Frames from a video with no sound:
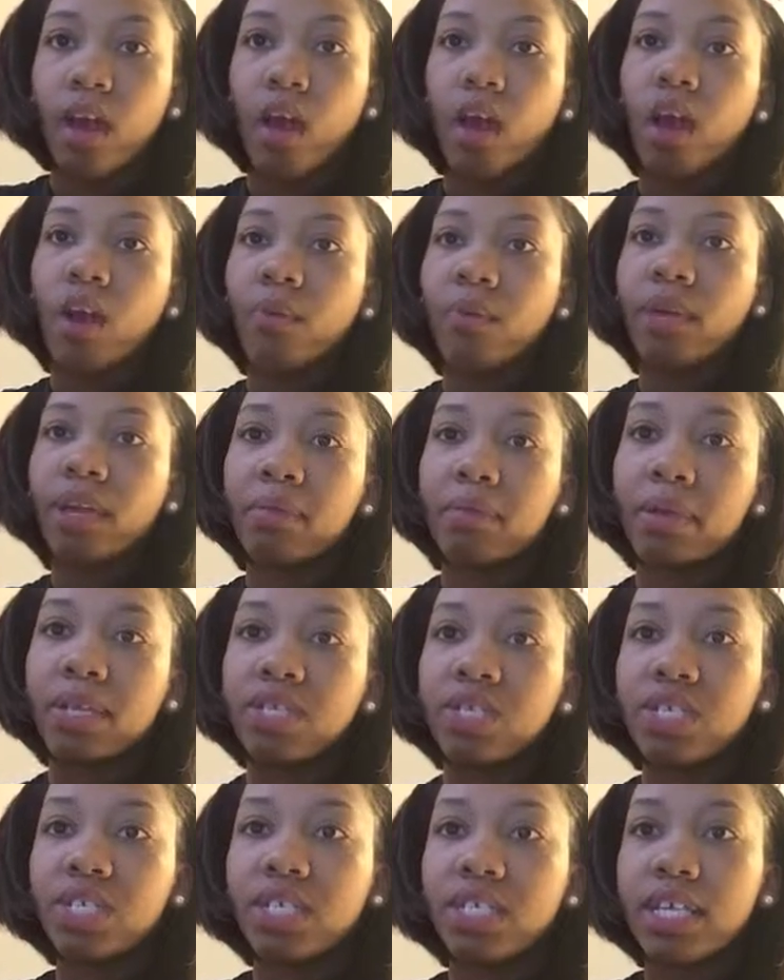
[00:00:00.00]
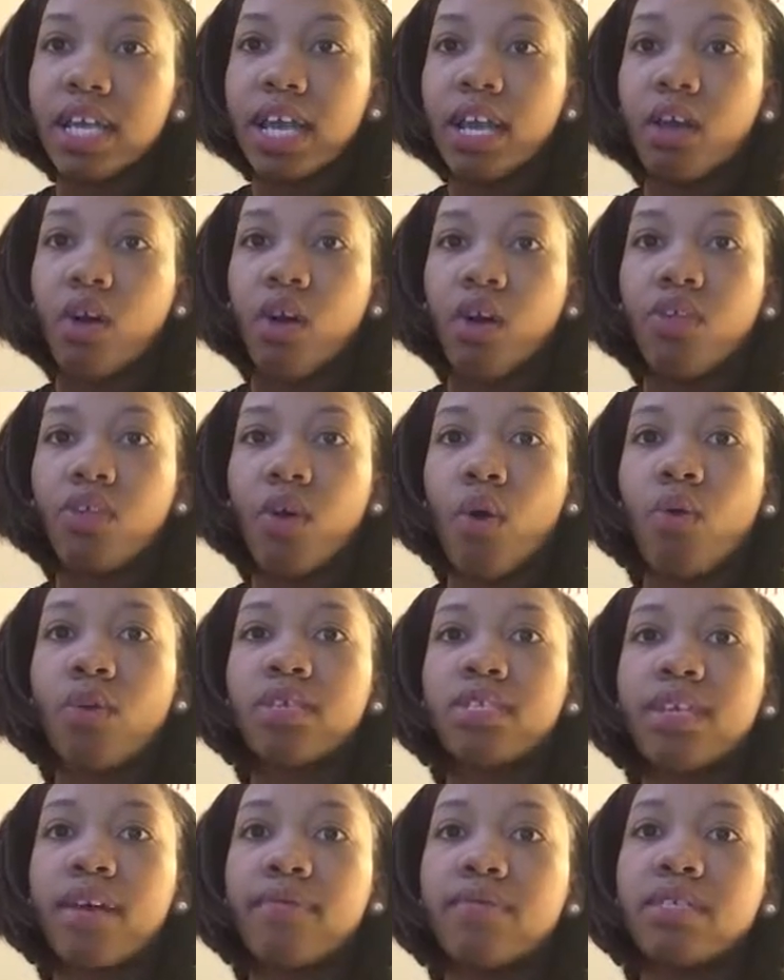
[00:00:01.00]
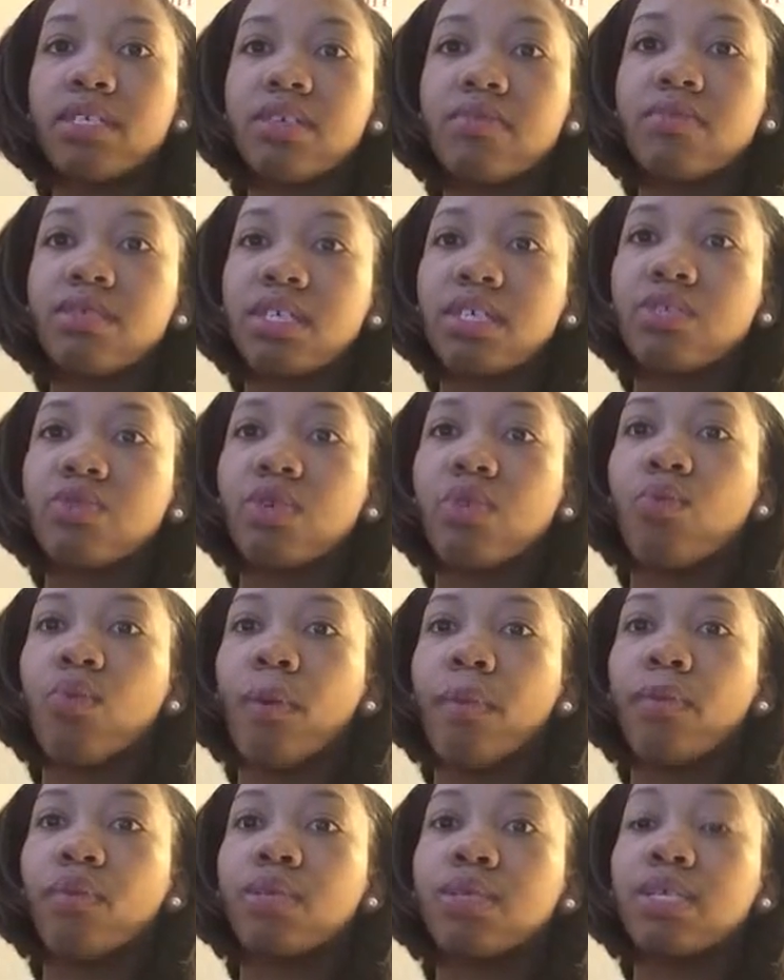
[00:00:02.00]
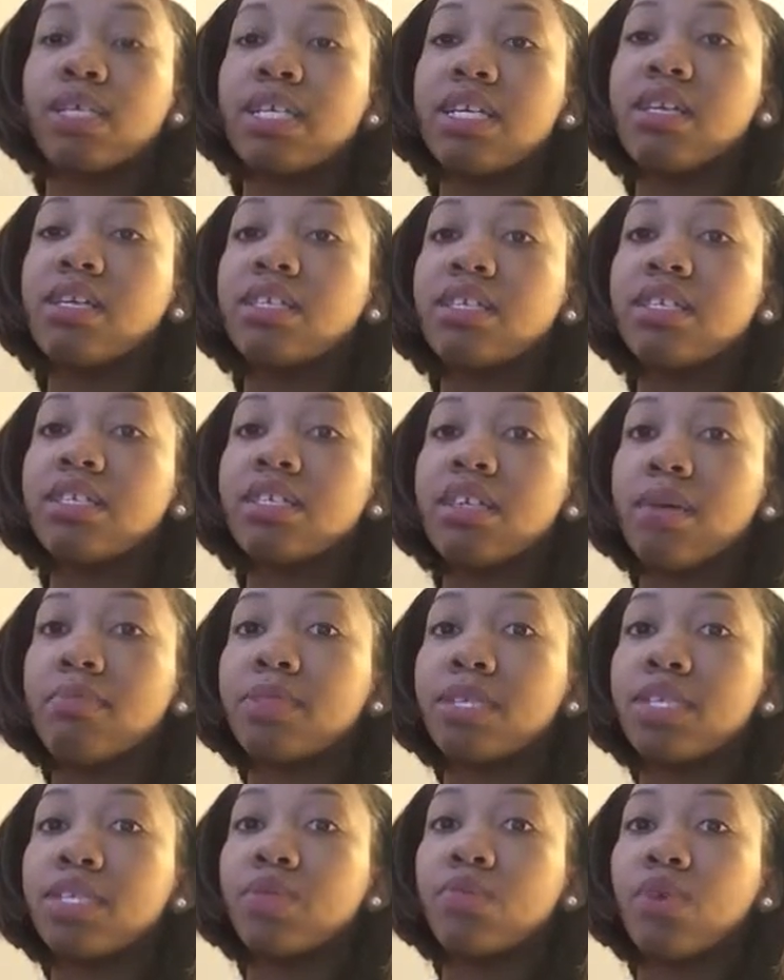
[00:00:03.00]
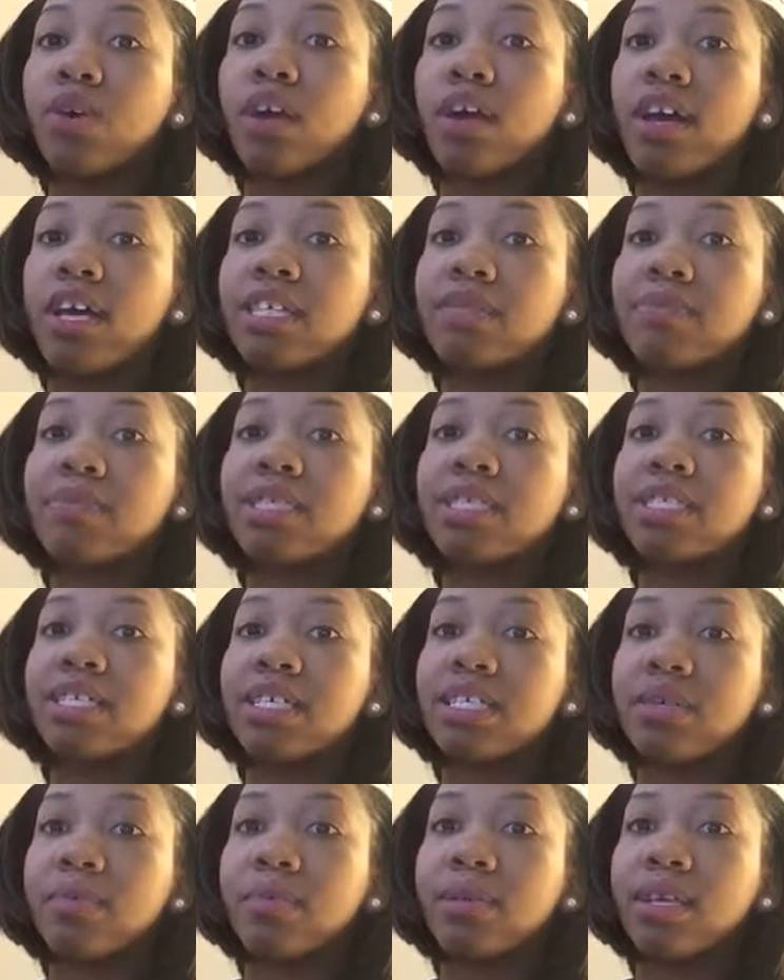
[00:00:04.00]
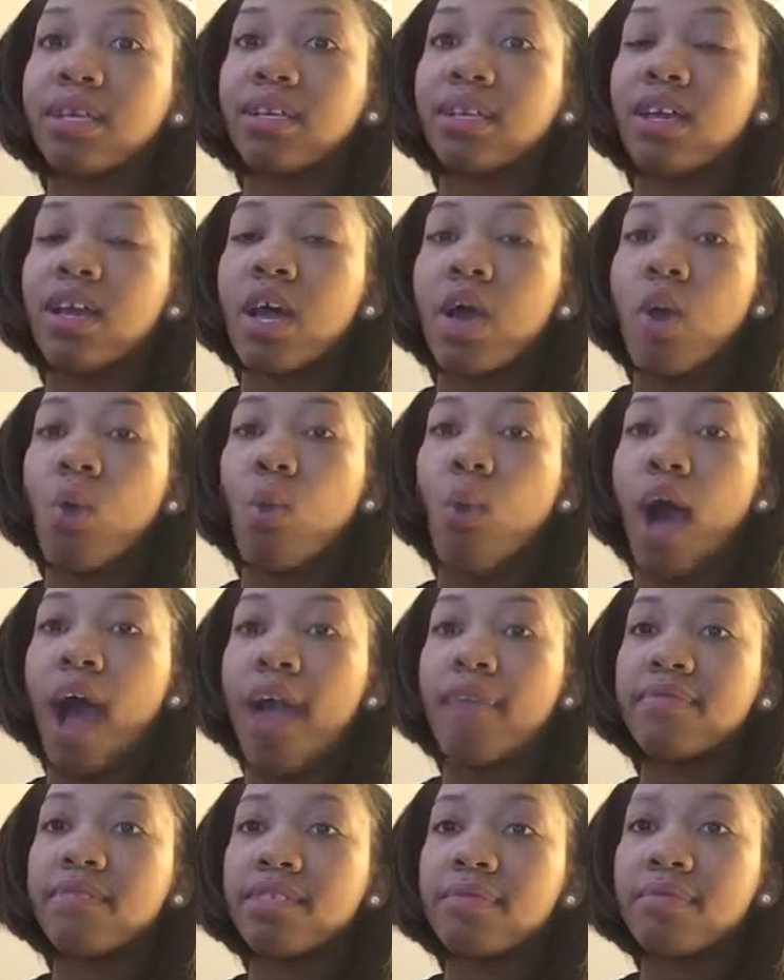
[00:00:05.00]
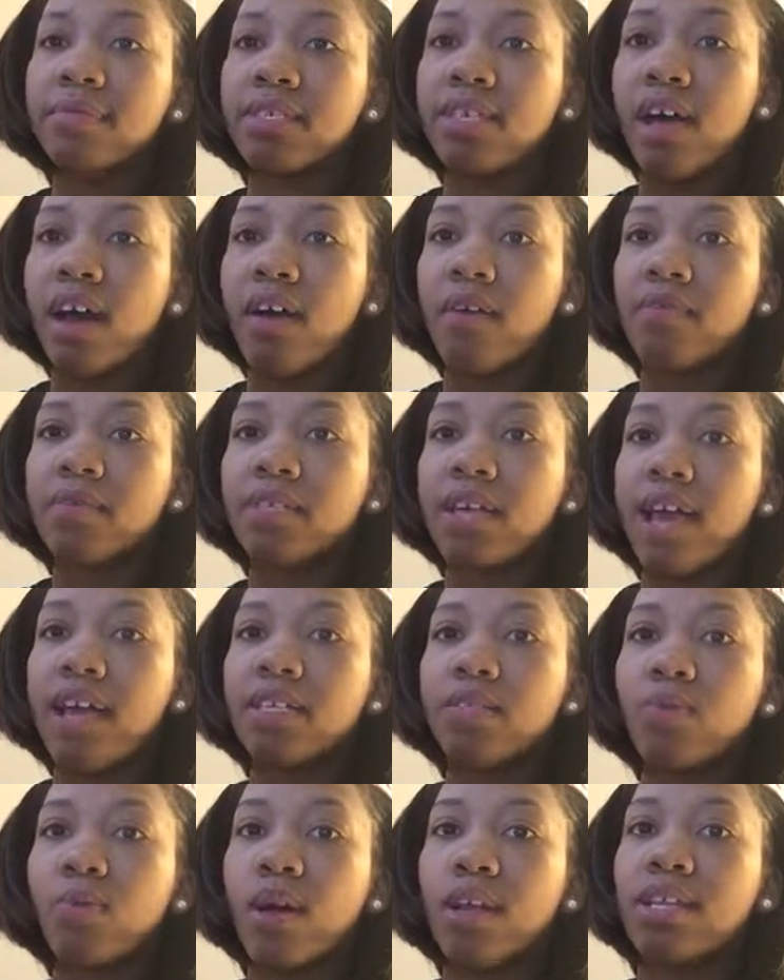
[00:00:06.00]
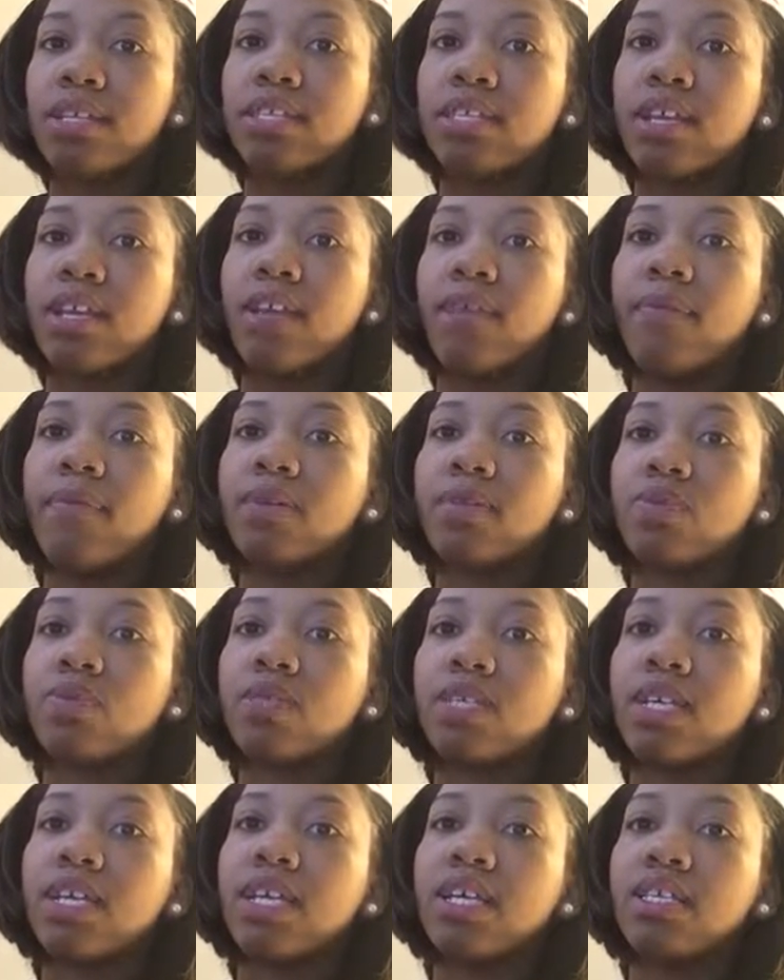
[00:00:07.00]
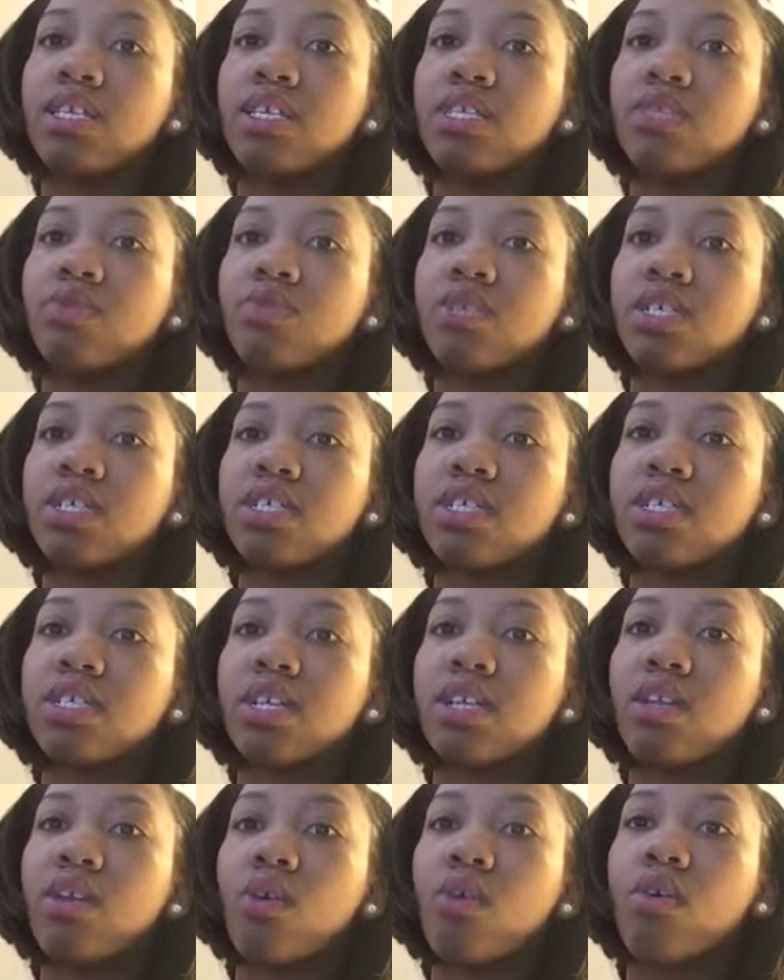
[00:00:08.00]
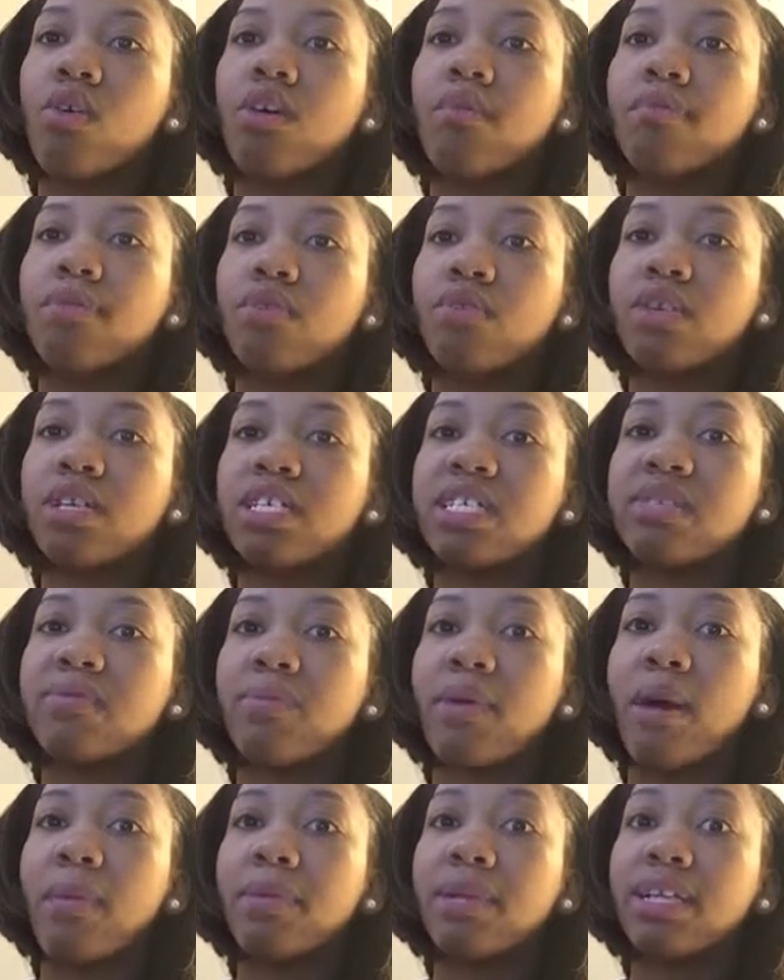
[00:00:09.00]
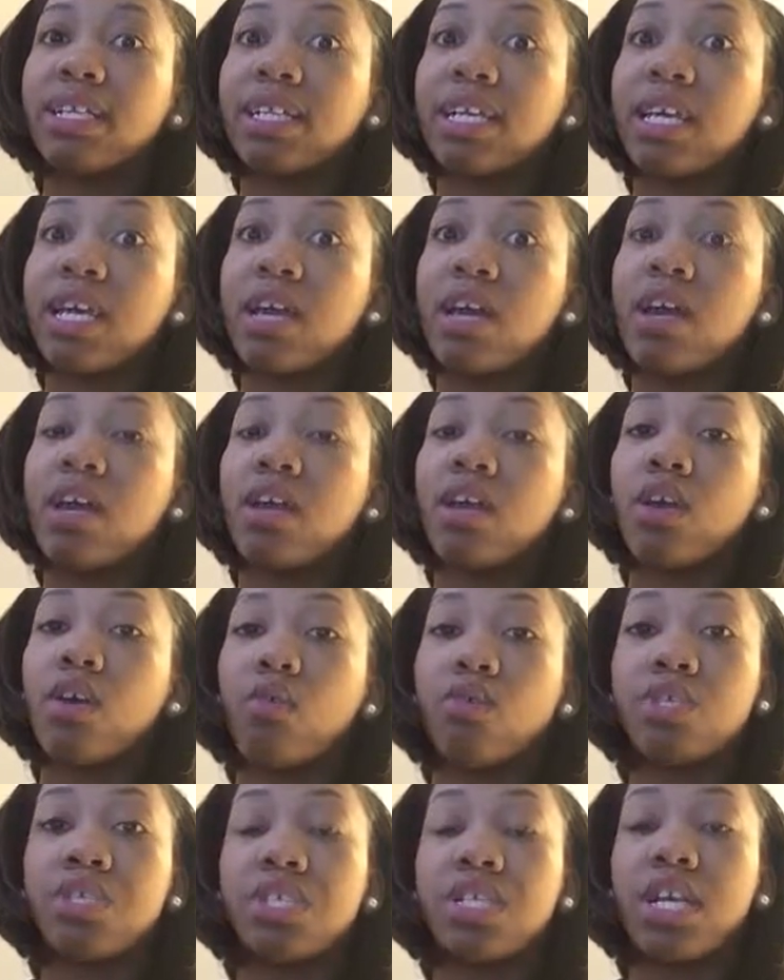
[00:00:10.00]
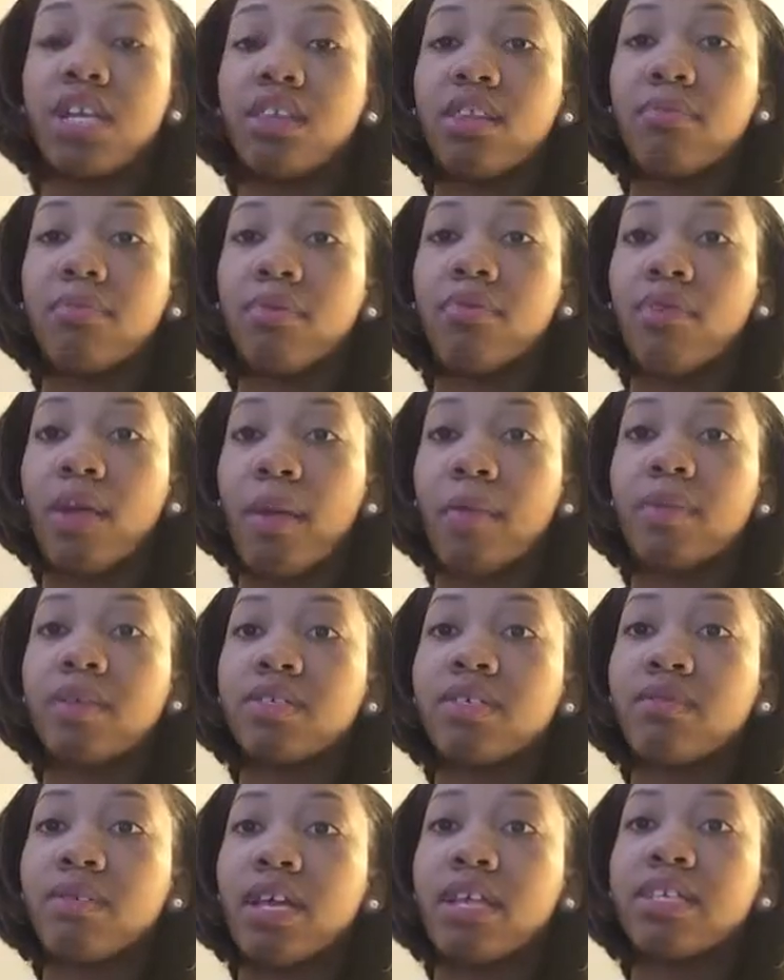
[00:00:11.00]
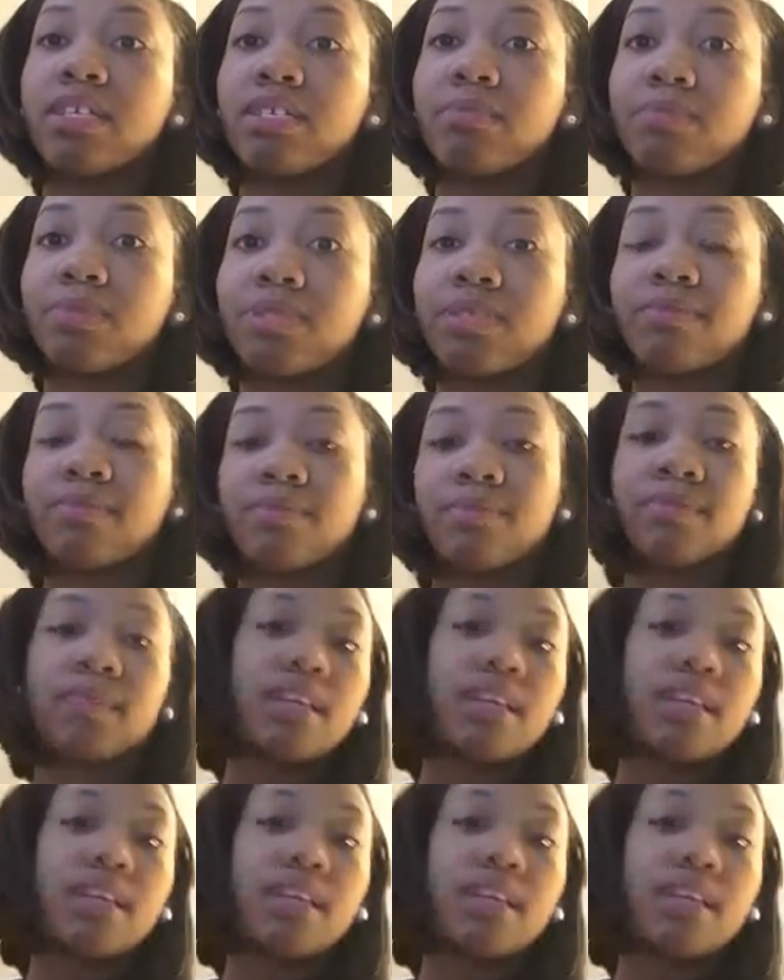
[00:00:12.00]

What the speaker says: Hardwick mentions that although a 17th century woman was legally subject to her husband's discipline, wives themselves, as well as individuals and institutions in local communities, publicly negotiated the parameters of that discipline.